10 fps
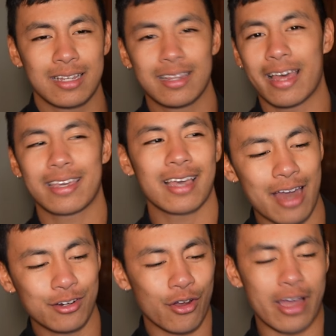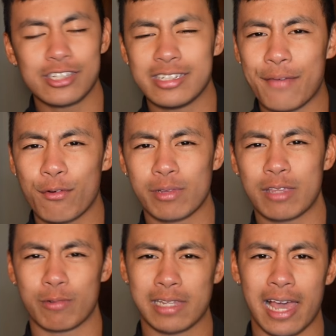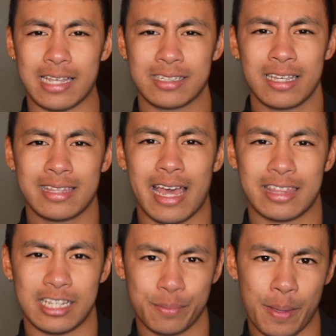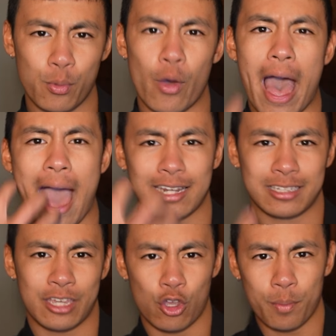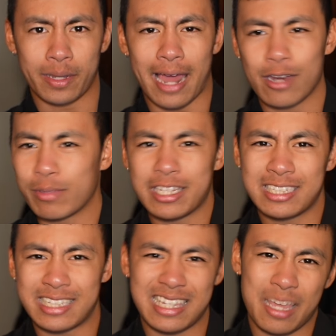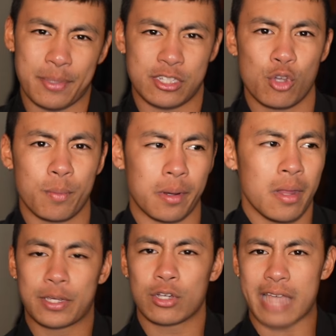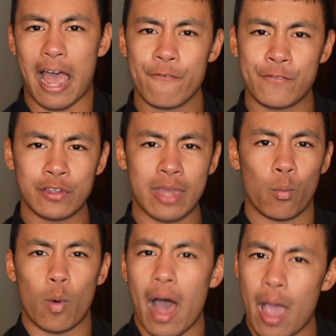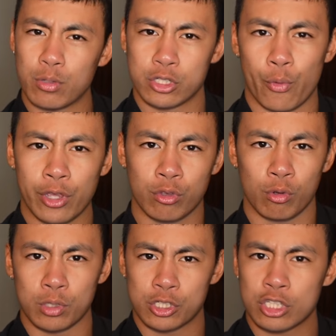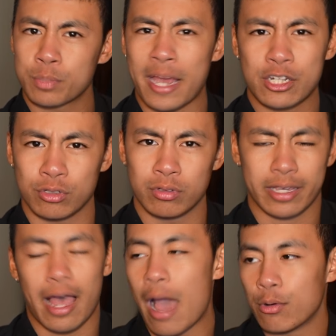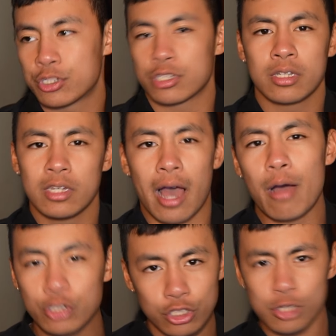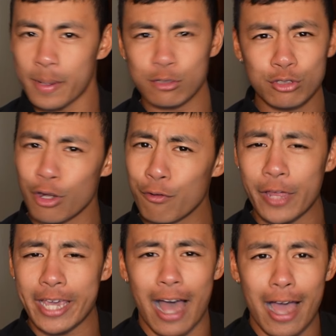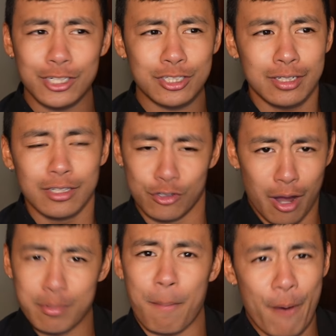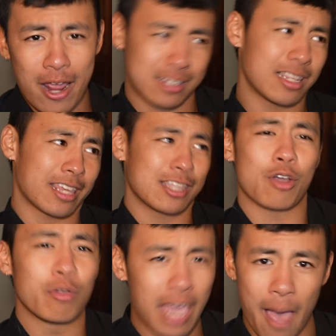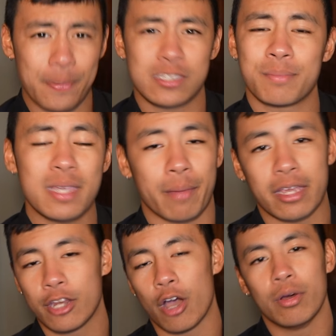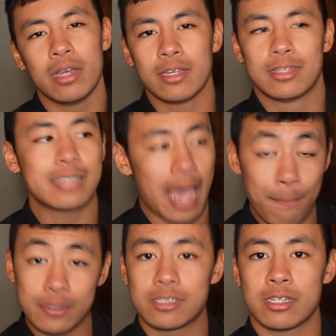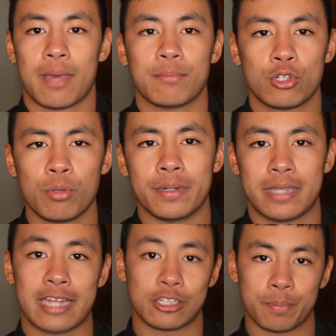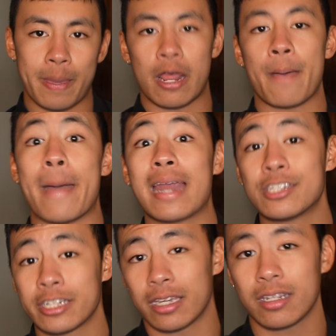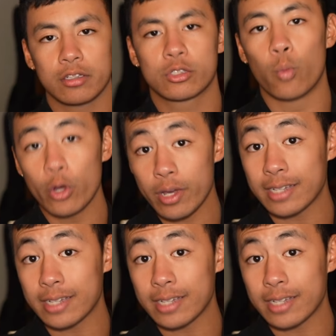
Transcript: Like, I don't know. I just never really realized that these people were actually human. I didn't really see them as human because I felt that what I was going through was just special. Like I was just a special snowflake. I'm depressed. Like this only happens to me. I'm like, no, this happens to them too, but they're just better at managing it. So what you